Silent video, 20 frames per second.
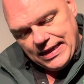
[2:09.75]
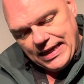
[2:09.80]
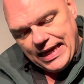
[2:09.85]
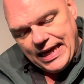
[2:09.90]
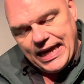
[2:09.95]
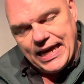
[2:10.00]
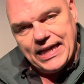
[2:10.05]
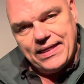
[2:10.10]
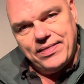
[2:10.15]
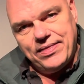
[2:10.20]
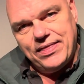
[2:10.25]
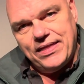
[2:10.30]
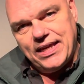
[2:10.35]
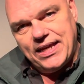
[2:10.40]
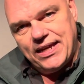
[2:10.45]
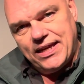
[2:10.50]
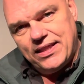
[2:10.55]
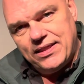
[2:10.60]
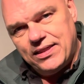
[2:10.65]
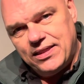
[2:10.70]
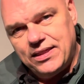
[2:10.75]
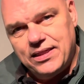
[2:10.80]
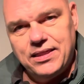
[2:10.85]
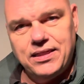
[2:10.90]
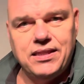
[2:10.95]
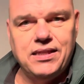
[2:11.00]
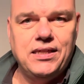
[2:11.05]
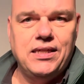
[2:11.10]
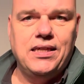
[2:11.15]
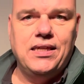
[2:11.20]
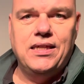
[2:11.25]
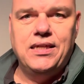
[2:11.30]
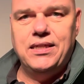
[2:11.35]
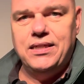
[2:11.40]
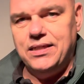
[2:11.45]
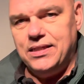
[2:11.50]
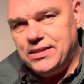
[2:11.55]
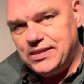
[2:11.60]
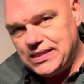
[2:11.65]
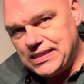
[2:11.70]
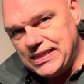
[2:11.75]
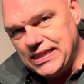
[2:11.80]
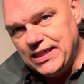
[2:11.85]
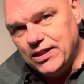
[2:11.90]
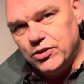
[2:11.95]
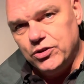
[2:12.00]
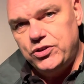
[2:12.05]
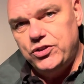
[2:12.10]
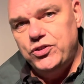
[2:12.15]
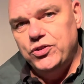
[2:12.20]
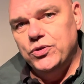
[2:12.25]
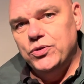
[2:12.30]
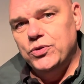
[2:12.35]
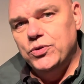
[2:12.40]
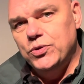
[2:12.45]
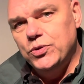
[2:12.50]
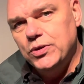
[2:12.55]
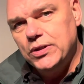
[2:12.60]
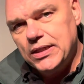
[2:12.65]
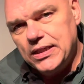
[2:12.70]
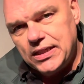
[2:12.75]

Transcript: and then the CO2